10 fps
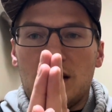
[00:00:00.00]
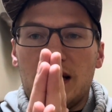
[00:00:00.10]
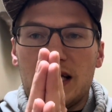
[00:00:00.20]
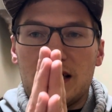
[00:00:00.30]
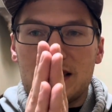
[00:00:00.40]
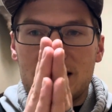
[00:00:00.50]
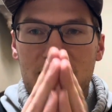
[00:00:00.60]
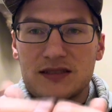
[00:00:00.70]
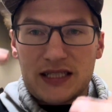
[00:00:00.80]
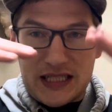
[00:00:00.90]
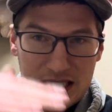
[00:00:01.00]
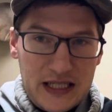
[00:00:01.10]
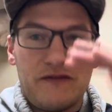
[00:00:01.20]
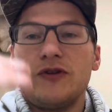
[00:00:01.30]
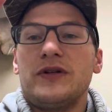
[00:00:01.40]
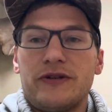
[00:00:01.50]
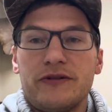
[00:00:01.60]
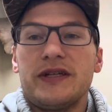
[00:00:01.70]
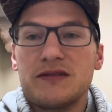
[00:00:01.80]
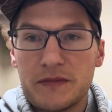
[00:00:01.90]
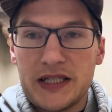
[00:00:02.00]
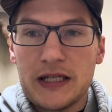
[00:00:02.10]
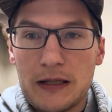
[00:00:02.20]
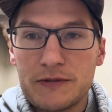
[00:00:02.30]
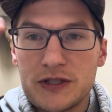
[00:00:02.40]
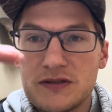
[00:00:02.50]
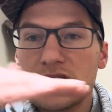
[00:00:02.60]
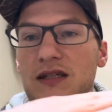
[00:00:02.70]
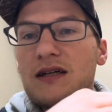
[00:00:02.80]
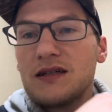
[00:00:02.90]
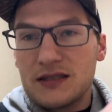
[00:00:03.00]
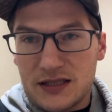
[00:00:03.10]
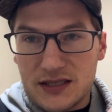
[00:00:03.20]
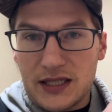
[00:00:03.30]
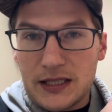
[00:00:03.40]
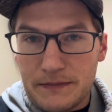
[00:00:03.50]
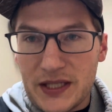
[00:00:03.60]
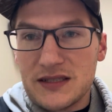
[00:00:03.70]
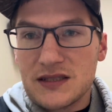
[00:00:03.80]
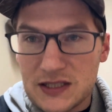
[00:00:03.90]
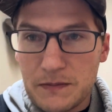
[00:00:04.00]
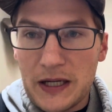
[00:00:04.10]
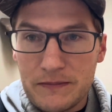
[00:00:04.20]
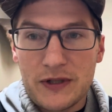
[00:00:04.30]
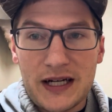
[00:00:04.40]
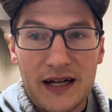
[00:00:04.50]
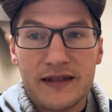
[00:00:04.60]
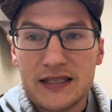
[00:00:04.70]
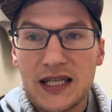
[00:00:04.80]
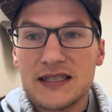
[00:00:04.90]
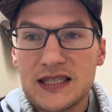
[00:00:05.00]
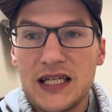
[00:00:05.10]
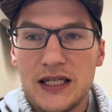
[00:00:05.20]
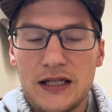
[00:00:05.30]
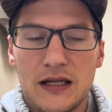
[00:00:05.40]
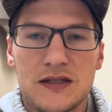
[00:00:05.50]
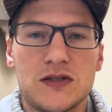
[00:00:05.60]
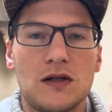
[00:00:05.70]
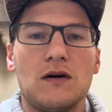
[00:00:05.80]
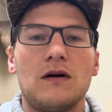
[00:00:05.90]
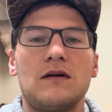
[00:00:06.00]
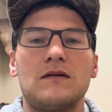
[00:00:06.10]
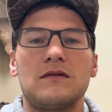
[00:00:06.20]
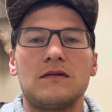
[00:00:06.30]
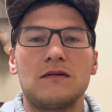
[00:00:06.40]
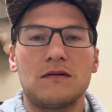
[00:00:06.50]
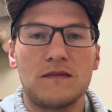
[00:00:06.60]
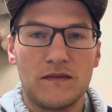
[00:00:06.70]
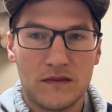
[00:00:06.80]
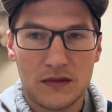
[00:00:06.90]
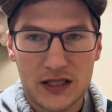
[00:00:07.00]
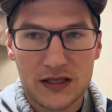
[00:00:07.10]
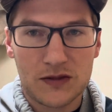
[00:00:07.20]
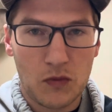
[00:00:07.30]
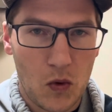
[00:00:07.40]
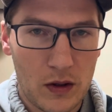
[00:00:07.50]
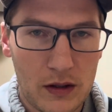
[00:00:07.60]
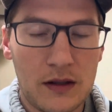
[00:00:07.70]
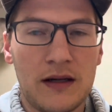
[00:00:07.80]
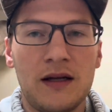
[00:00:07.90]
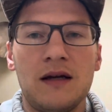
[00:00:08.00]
it doesn't give you nearly as many options to set up as the Spypoint, and I think that's key. So less is more.